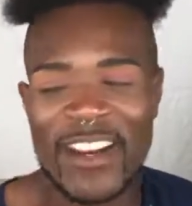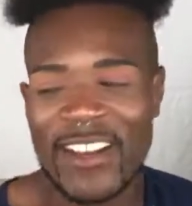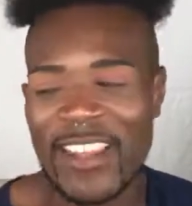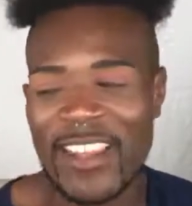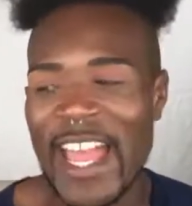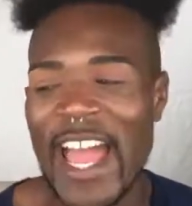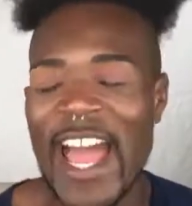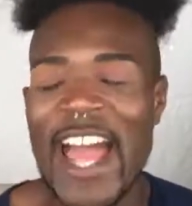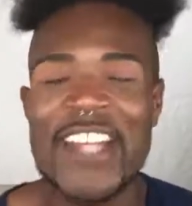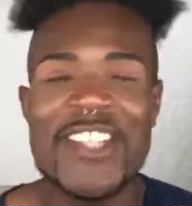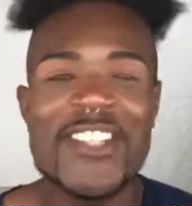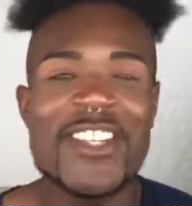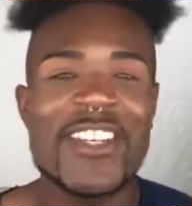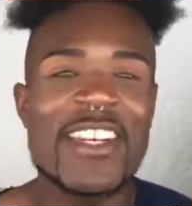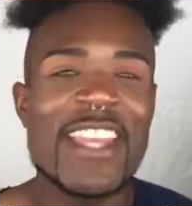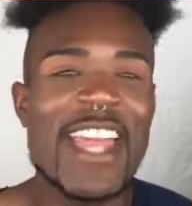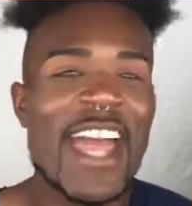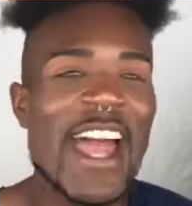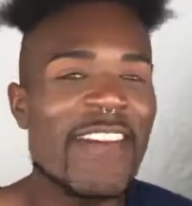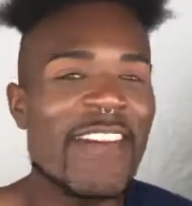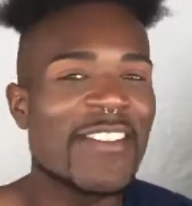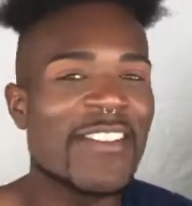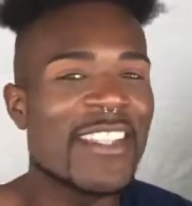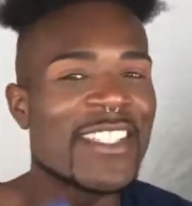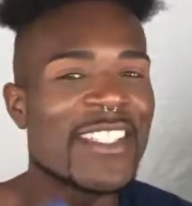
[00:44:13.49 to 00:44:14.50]
Like, I shouldn't
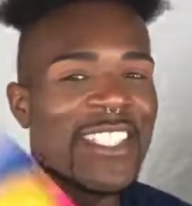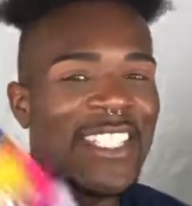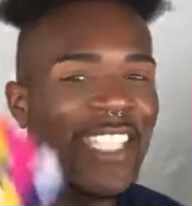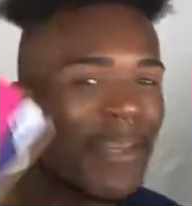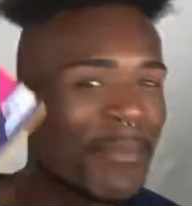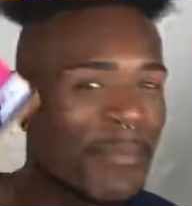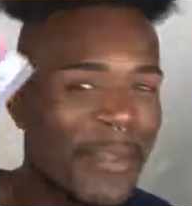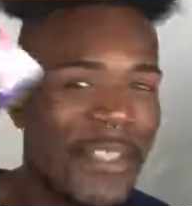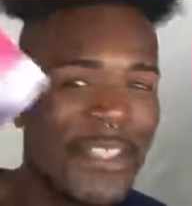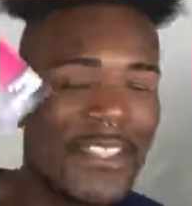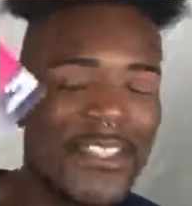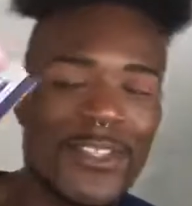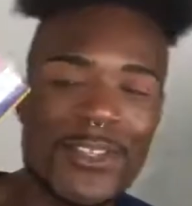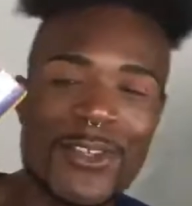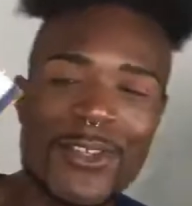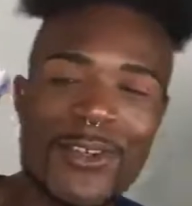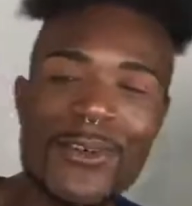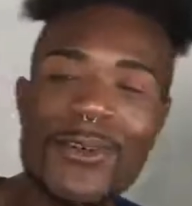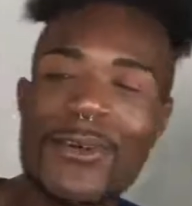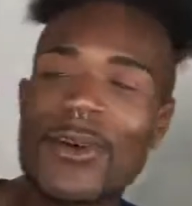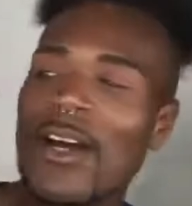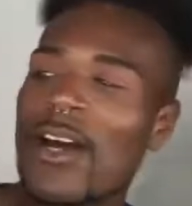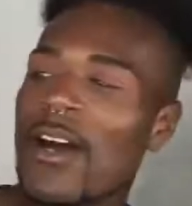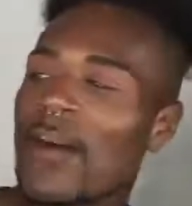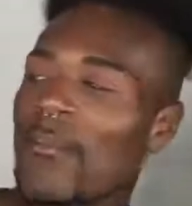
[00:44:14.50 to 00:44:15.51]
have to dip
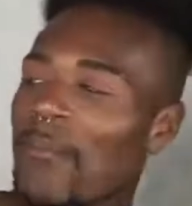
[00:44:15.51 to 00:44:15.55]
into